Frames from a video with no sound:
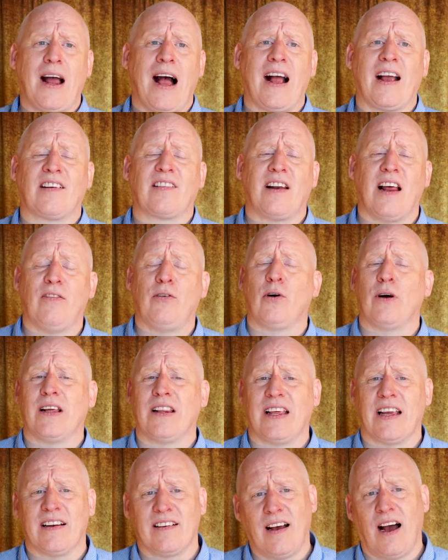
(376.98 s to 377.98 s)
highest level in
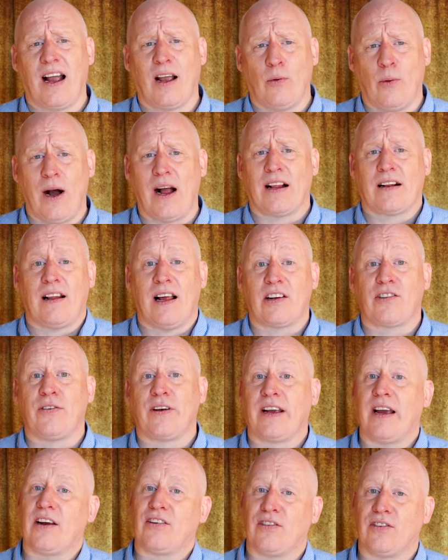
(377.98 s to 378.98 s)
the Italian wine
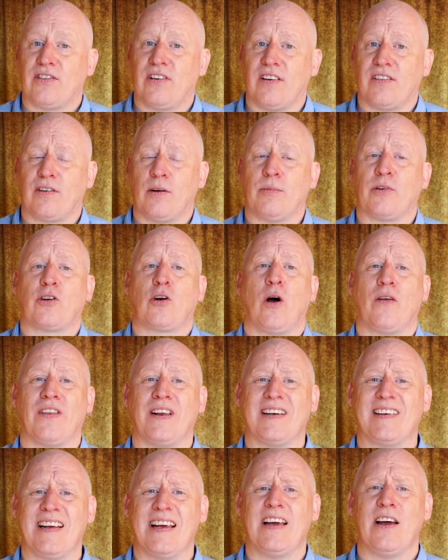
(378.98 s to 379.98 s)
classification system is called the
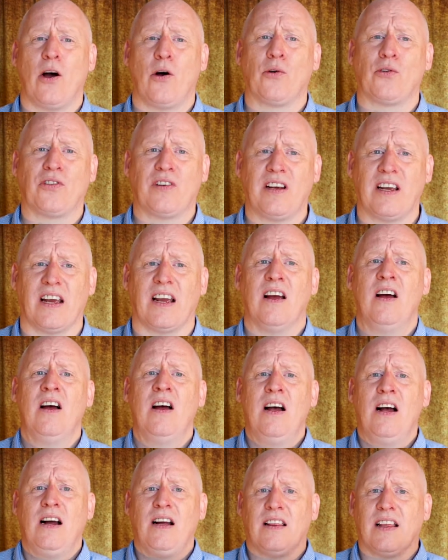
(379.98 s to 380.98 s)
D.O.C,
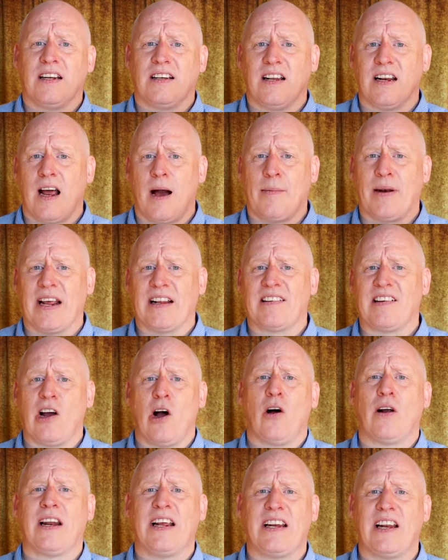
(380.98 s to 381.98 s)
the
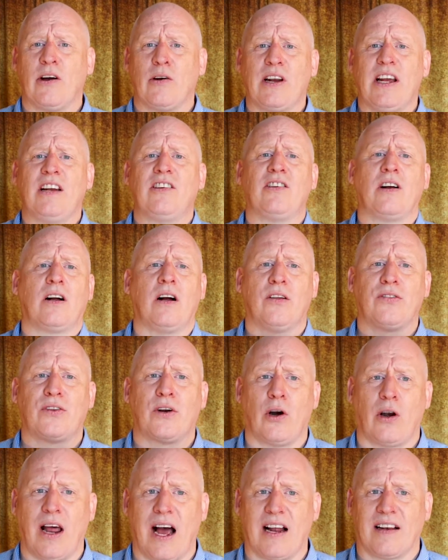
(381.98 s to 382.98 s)
Denominazione di Origine
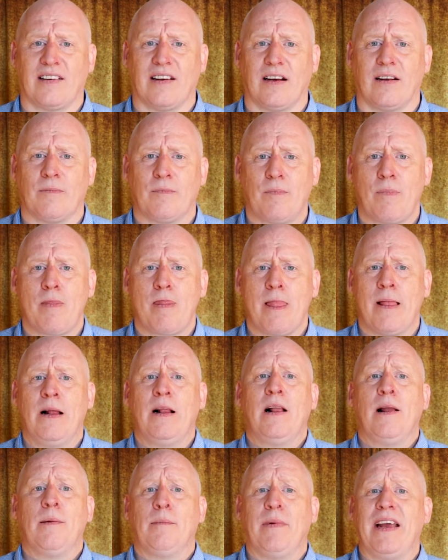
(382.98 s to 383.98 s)
Controllata,
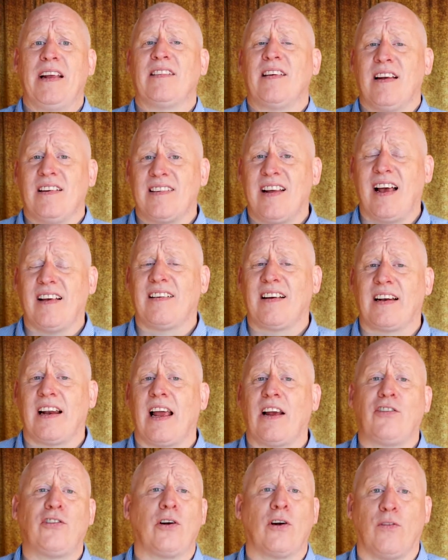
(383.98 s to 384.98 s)
means
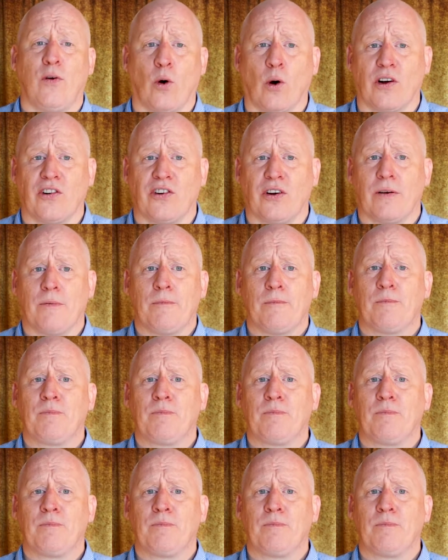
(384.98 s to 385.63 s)
designation of origin.